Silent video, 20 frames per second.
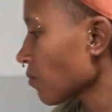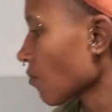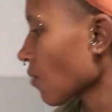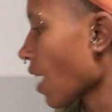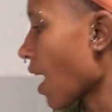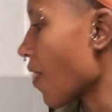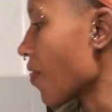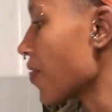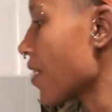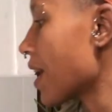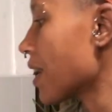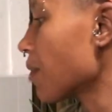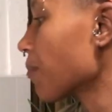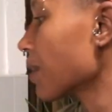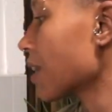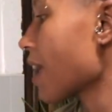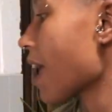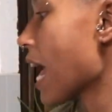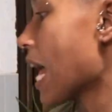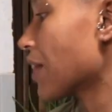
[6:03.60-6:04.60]
and then I'm
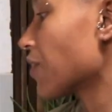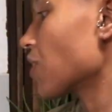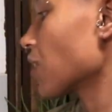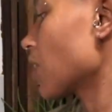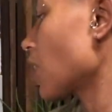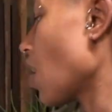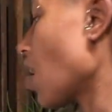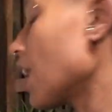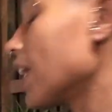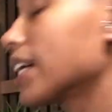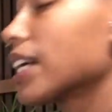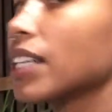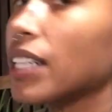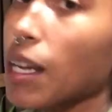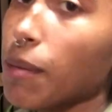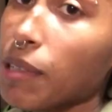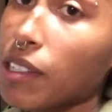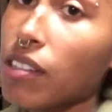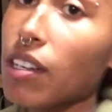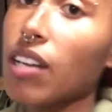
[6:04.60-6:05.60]
going to add the garlic and
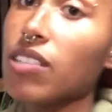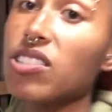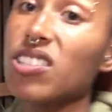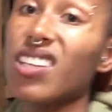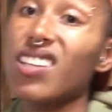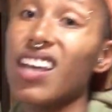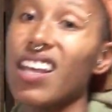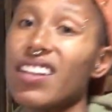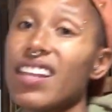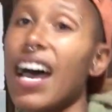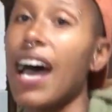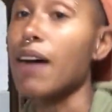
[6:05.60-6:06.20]
lemongrass so that